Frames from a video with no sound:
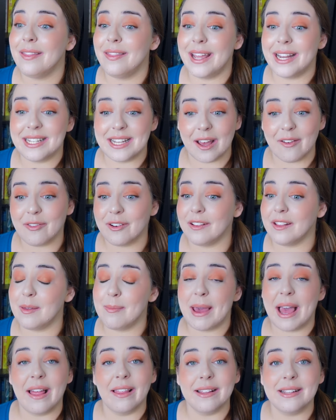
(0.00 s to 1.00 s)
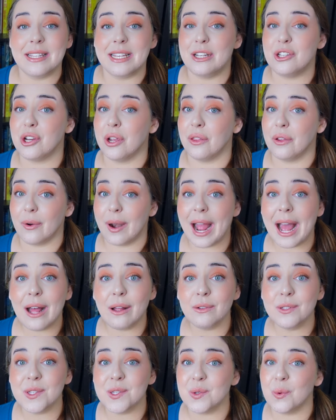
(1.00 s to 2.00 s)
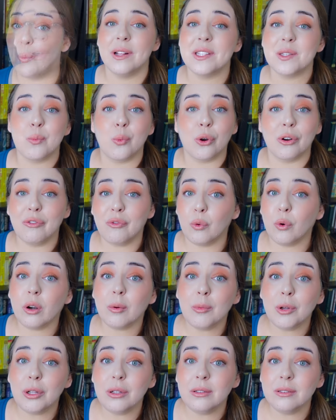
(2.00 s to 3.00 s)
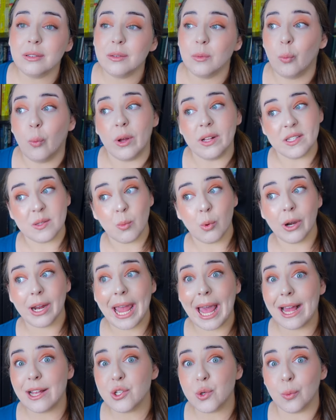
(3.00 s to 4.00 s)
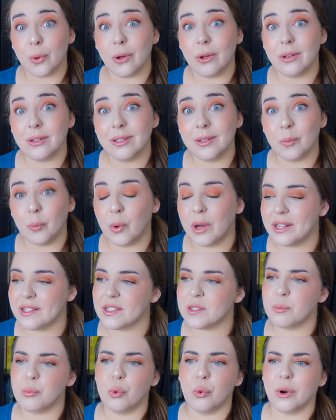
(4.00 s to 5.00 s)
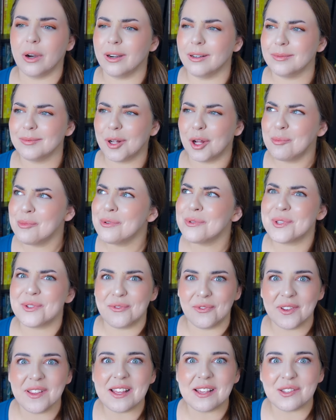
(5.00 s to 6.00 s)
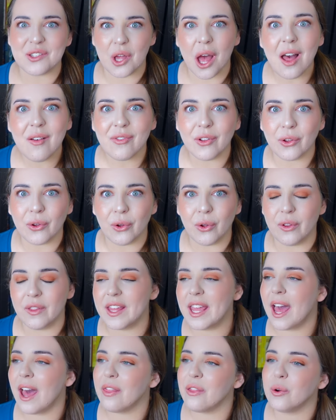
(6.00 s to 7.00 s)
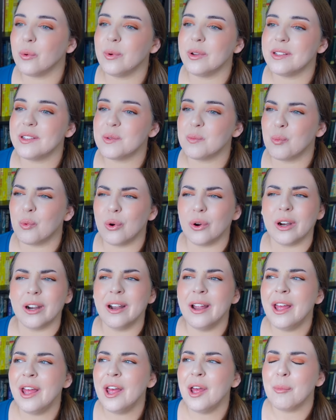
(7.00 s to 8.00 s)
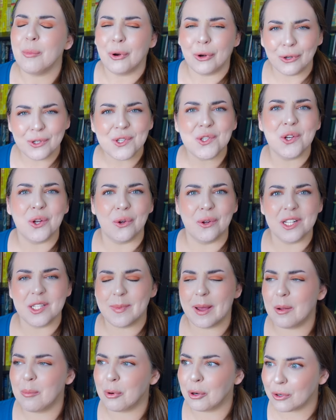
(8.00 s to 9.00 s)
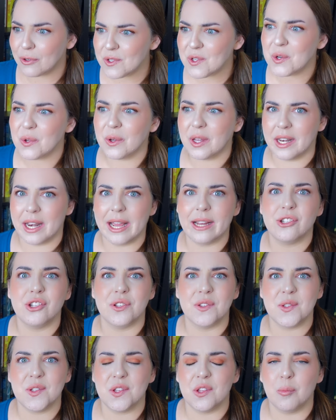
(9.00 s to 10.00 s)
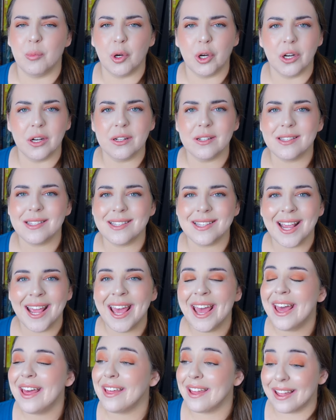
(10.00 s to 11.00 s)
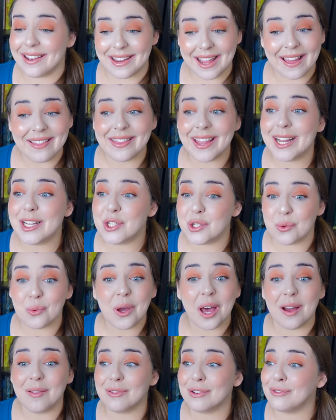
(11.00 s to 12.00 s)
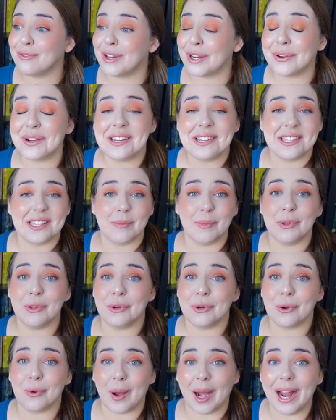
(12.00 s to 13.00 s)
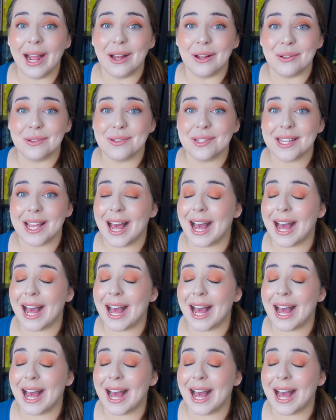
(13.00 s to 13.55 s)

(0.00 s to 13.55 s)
They definitely balance each other out. One's more formal, one's more casual, one's more almost philosophical, the other one's more personal. It's about personal connections to the birds. And yet they do cover very similar ground.